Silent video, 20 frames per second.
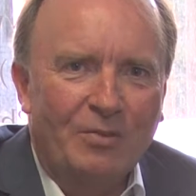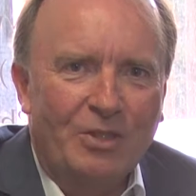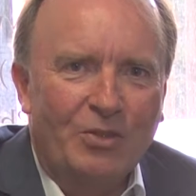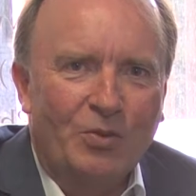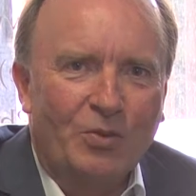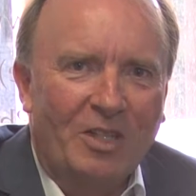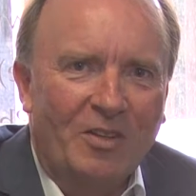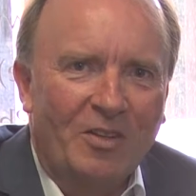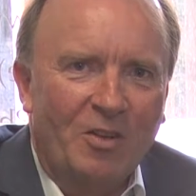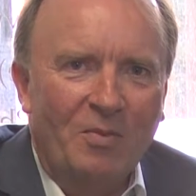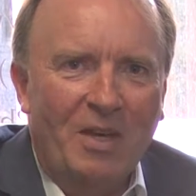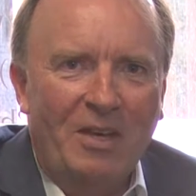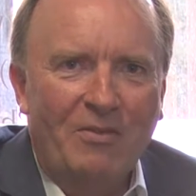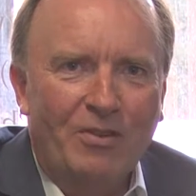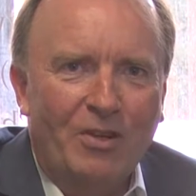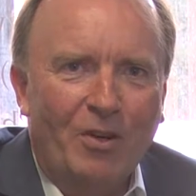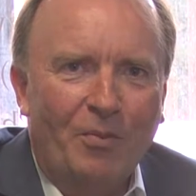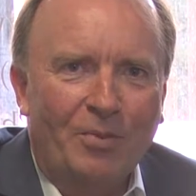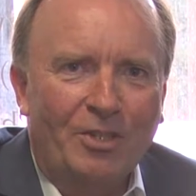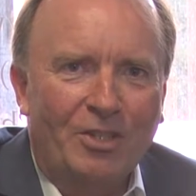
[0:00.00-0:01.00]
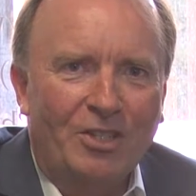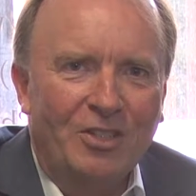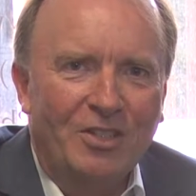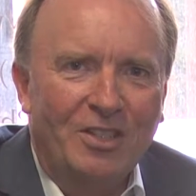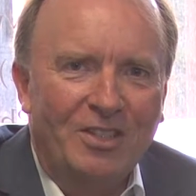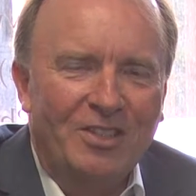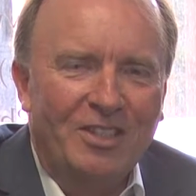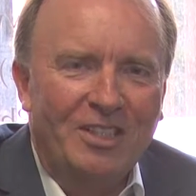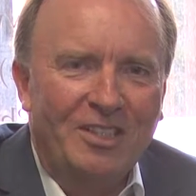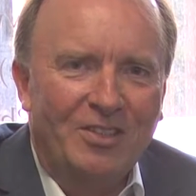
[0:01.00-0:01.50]
which will give them every
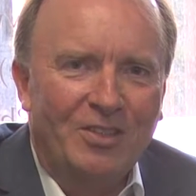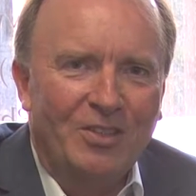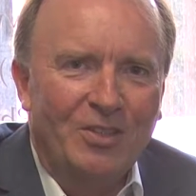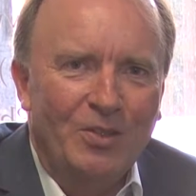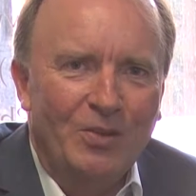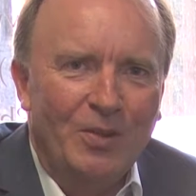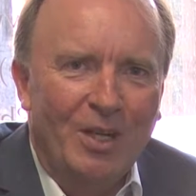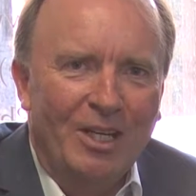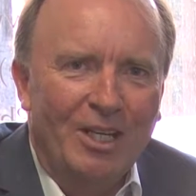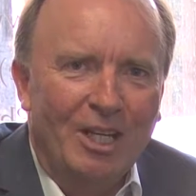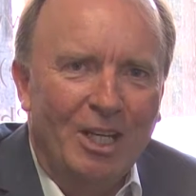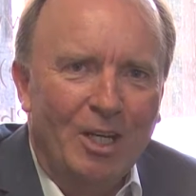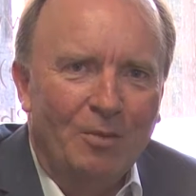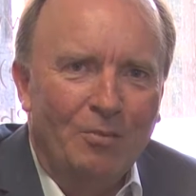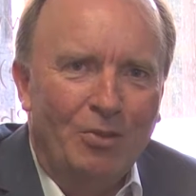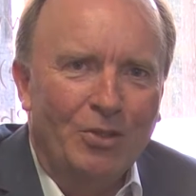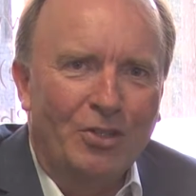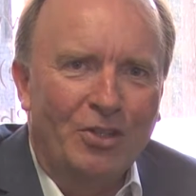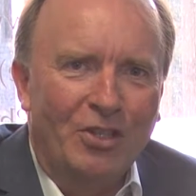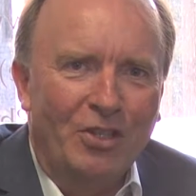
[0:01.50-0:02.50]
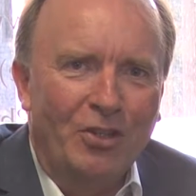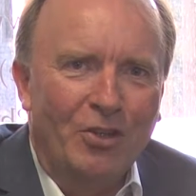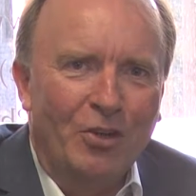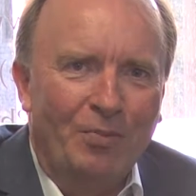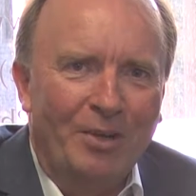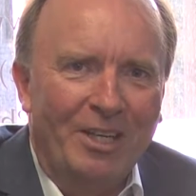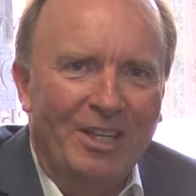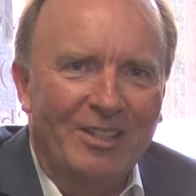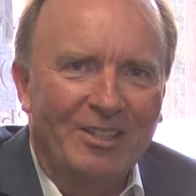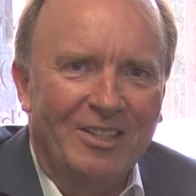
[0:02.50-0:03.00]
opportunity to push the
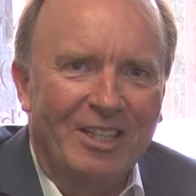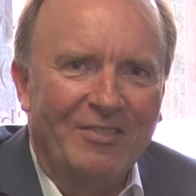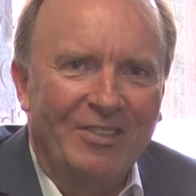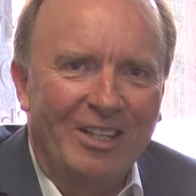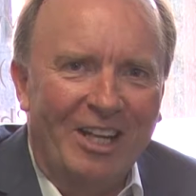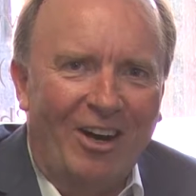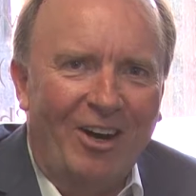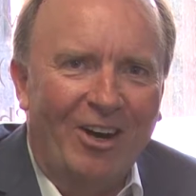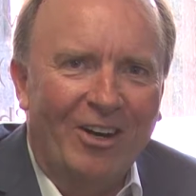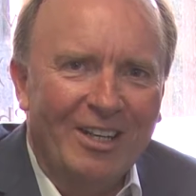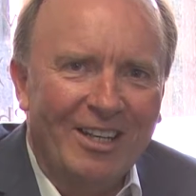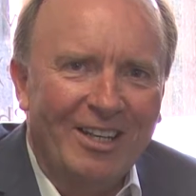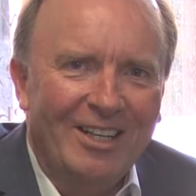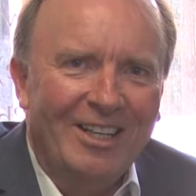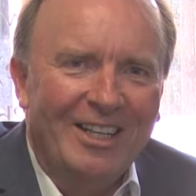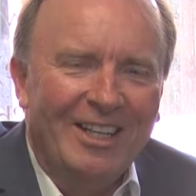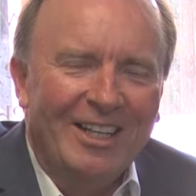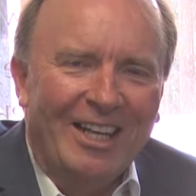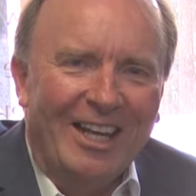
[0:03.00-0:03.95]
Europeans even harder